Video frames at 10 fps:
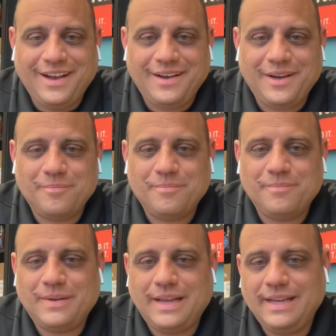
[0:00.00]
Um,
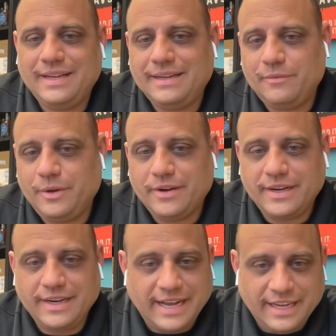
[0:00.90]
and we
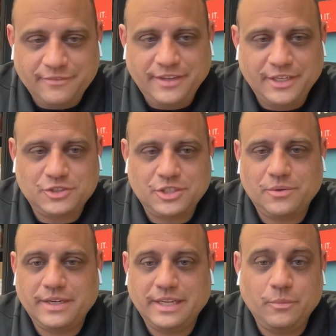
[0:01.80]
were at an I F A
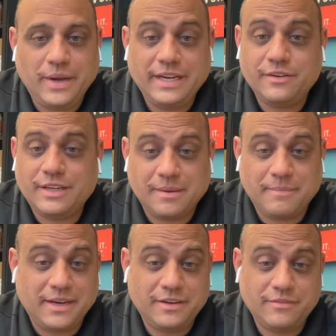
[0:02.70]
show and he waited to
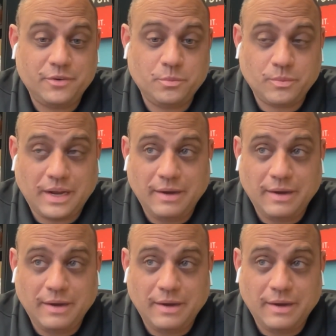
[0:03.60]
come out of a,